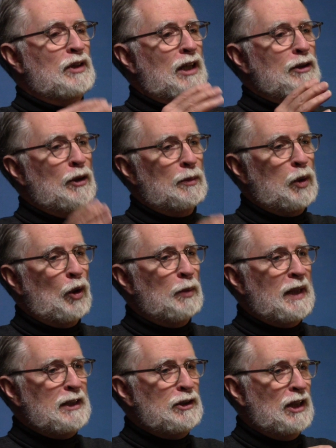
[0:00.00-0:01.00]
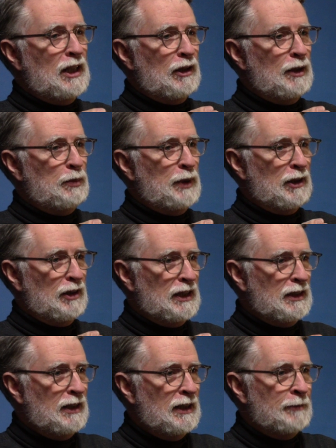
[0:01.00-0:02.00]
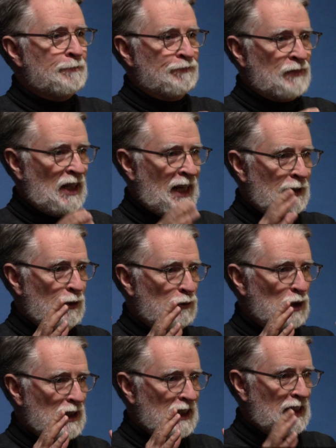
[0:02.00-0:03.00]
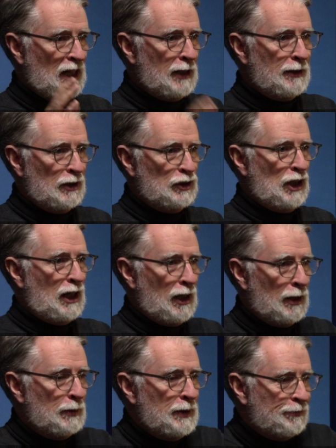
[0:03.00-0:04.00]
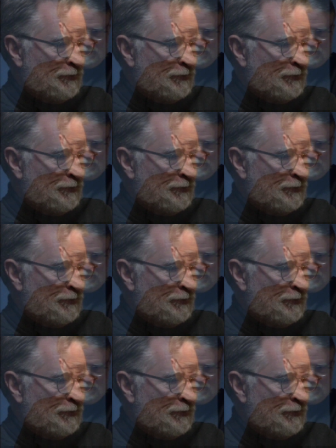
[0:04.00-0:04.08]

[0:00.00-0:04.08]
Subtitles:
done your probationary period and you've really got the job,